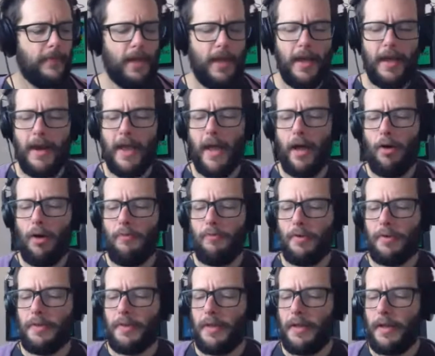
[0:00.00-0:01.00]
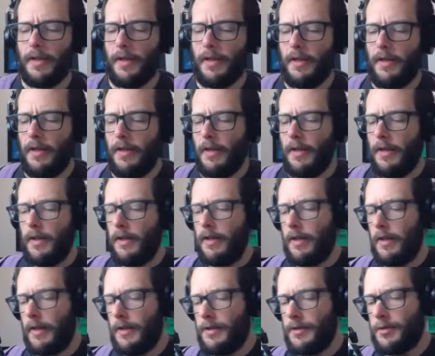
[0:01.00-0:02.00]
and how everything
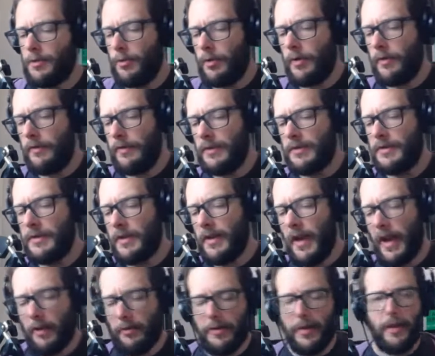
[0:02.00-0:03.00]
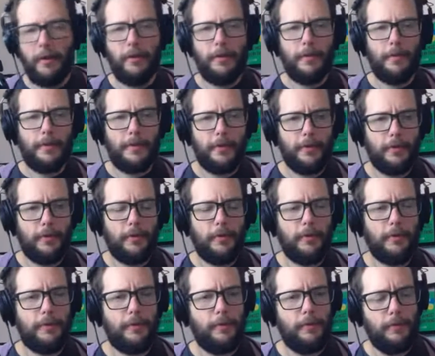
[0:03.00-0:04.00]
that sort of is out there in
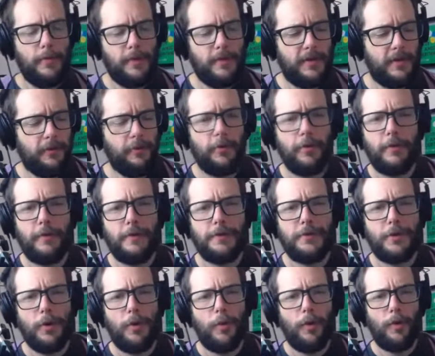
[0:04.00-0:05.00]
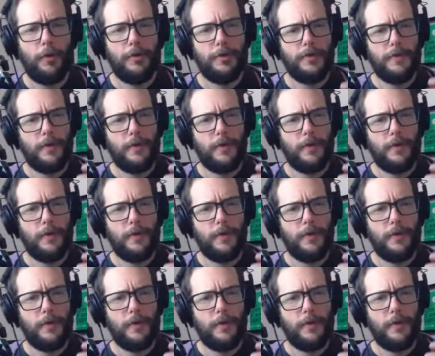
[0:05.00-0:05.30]
the material physical world is